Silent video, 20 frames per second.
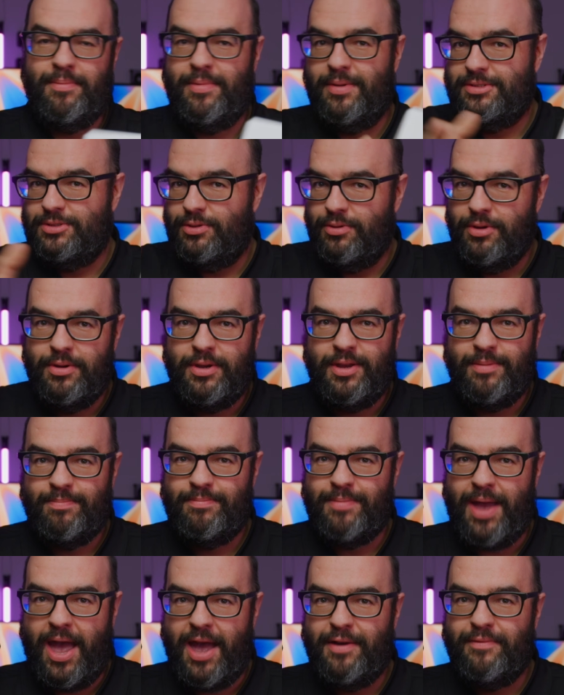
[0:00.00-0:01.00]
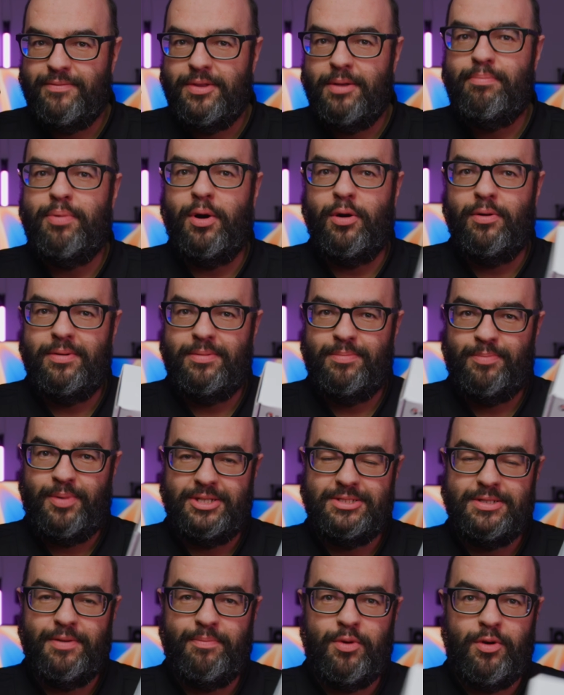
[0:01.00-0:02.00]
so you can have the
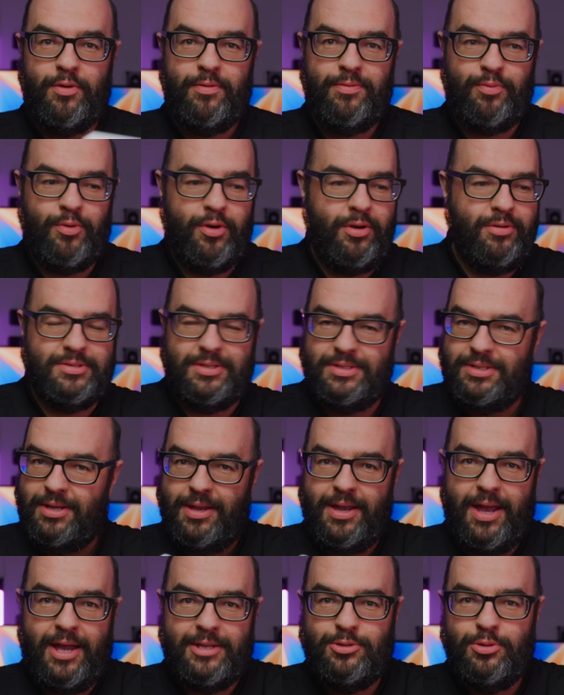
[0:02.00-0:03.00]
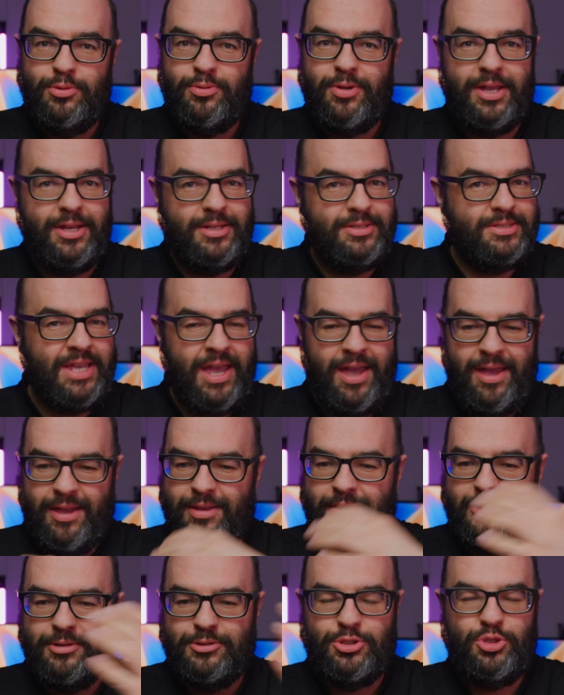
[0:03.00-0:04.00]
best of both worlds. Say you got two kids,
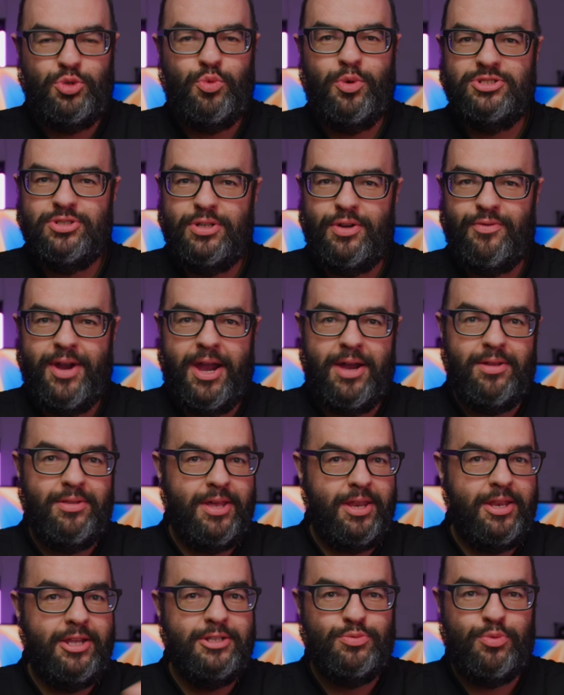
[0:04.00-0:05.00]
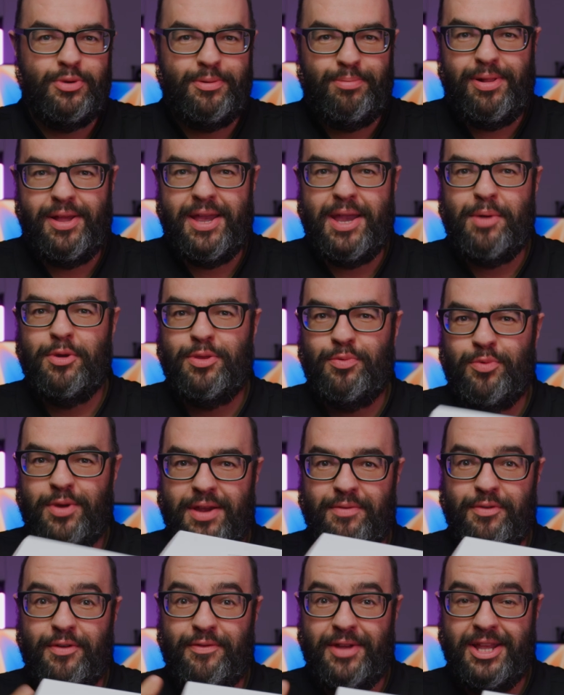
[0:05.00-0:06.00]
you can switch it around, let each one play with
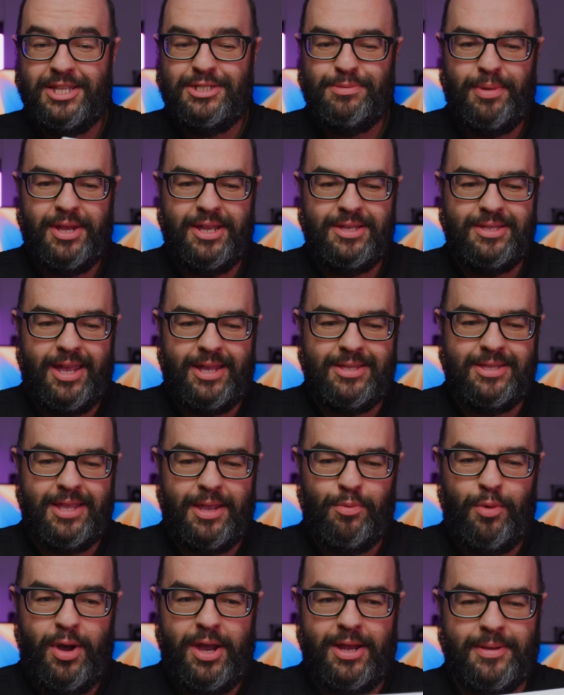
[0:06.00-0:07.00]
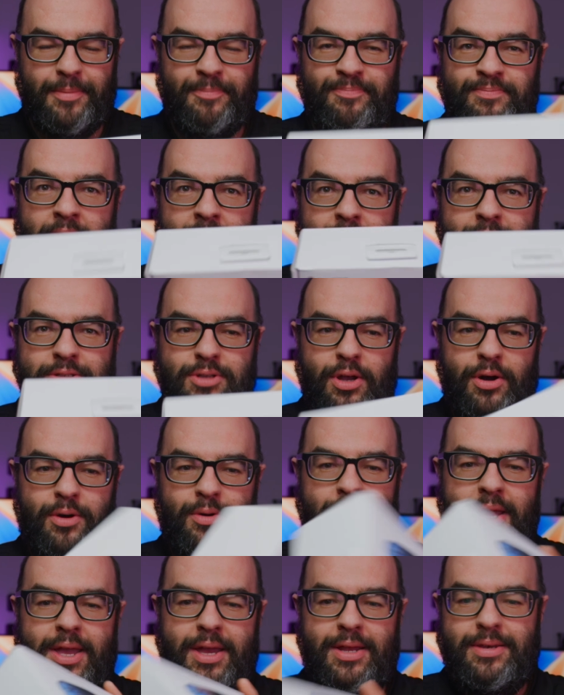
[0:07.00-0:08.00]
whatever faceplate that they want. So
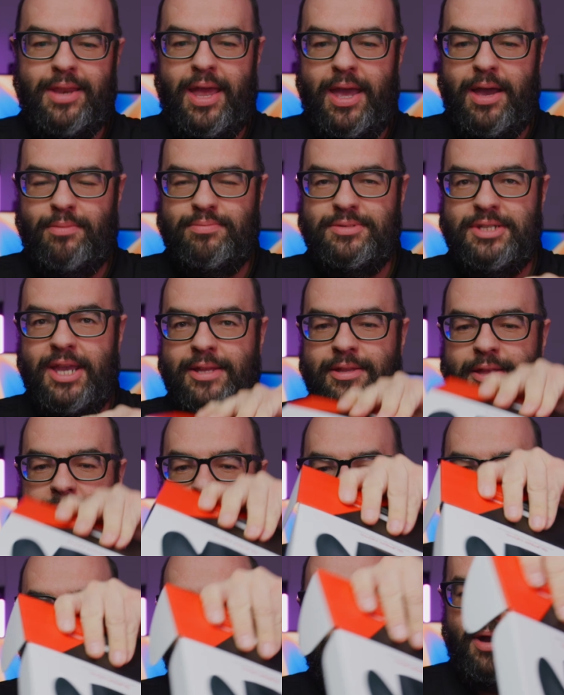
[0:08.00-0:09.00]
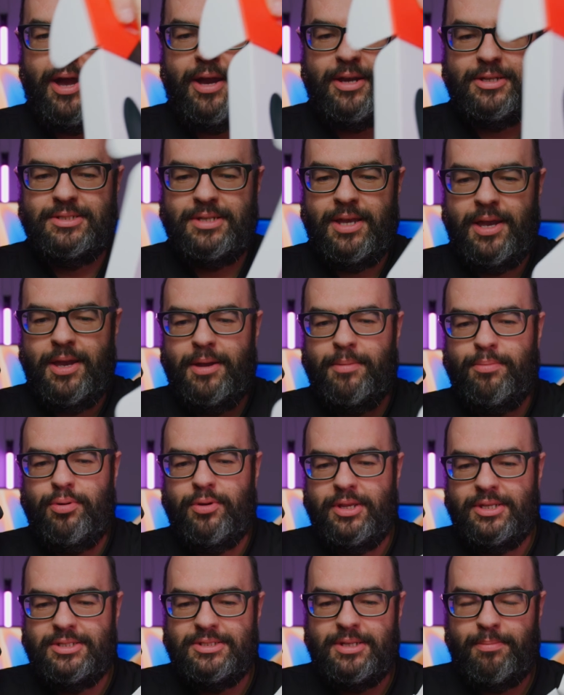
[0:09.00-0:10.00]
now, taking it out the box,
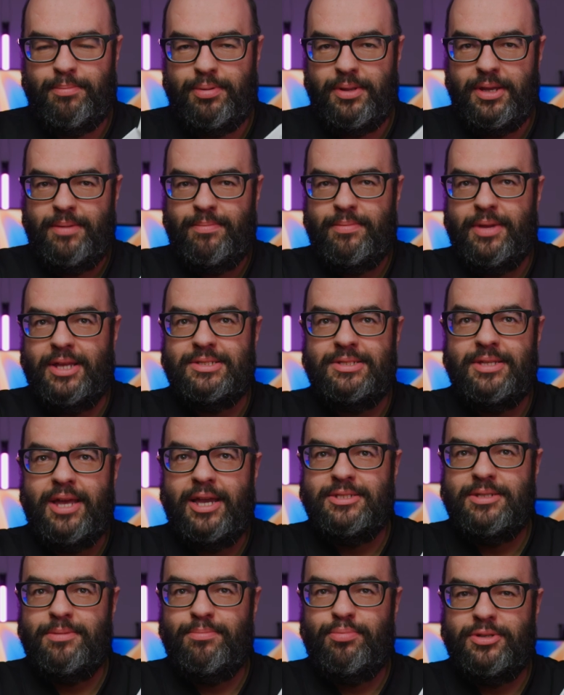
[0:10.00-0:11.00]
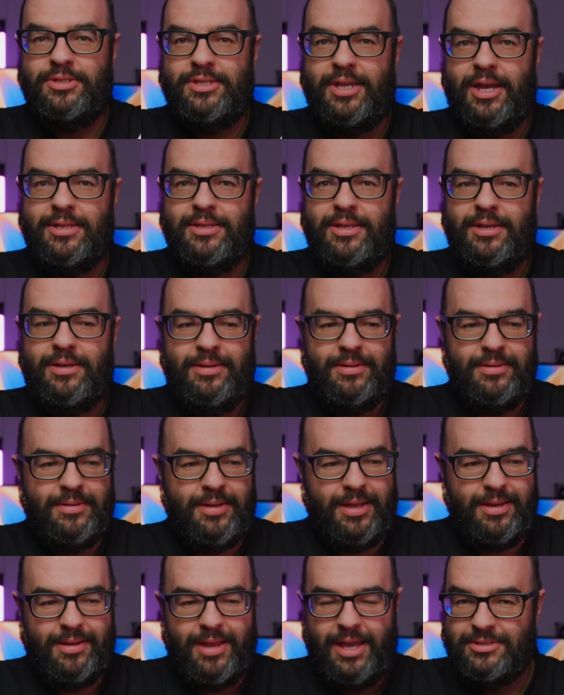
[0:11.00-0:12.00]
pretty simply, it's nice and protected.
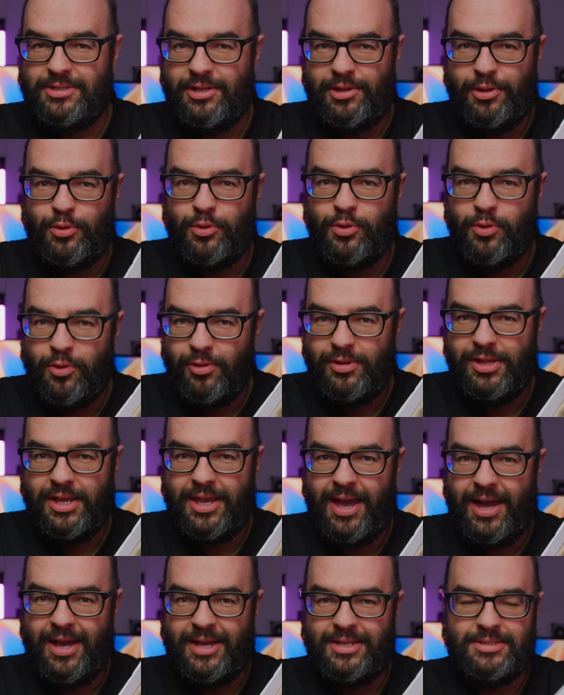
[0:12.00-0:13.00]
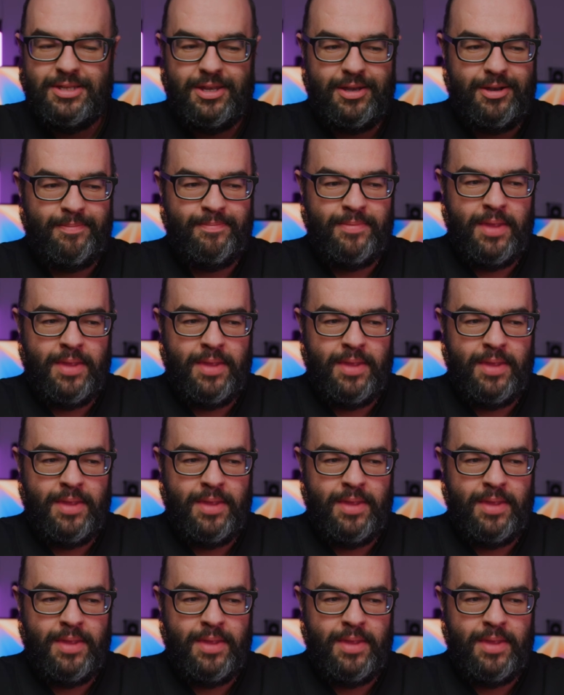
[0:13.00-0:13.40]
It has the little googly eyes there.